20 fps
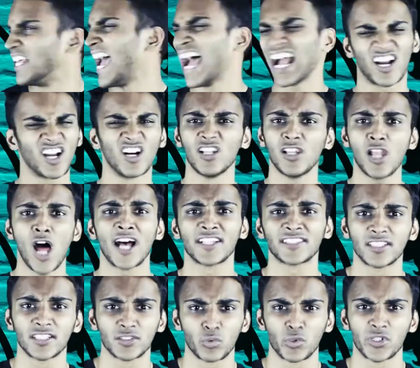They had
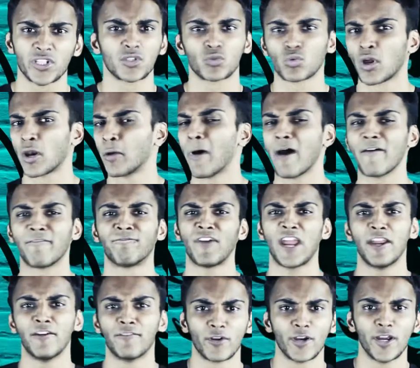Colossus, which is one of my
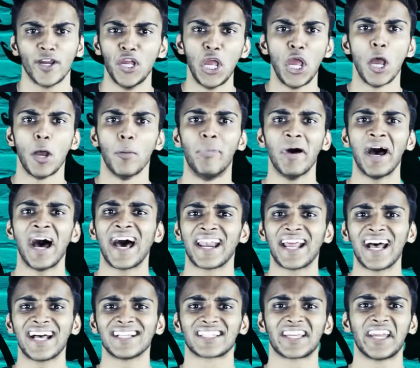favorite
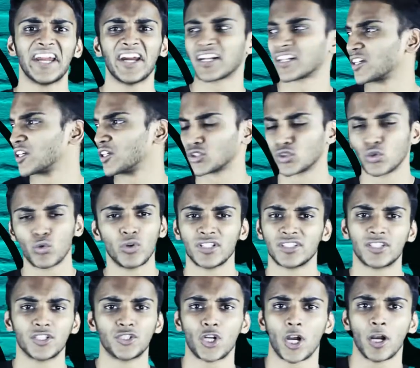badass characters, who
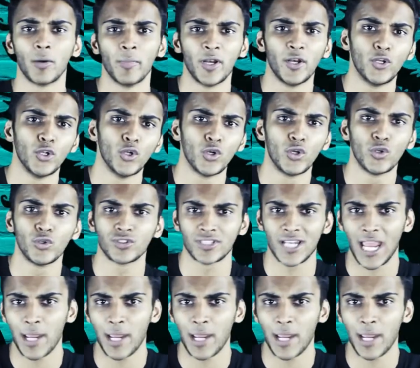is the German dude whose